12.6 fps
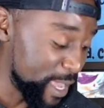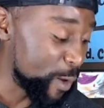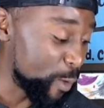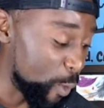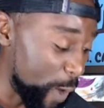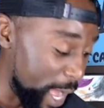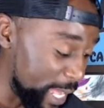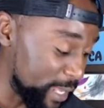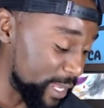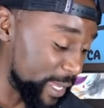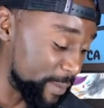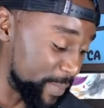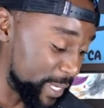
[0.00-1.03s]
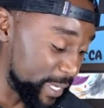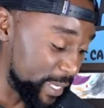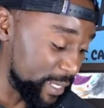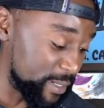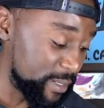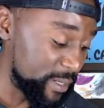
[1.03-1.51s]
While I
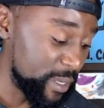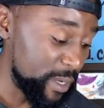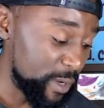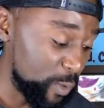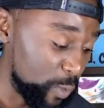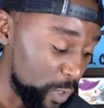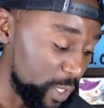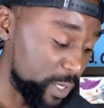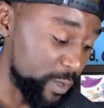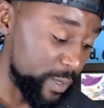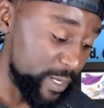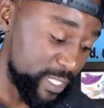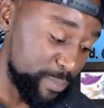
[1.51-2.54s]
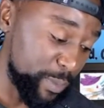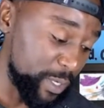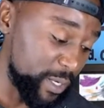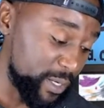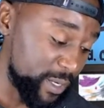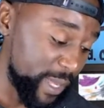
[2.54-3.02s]
began work on this book,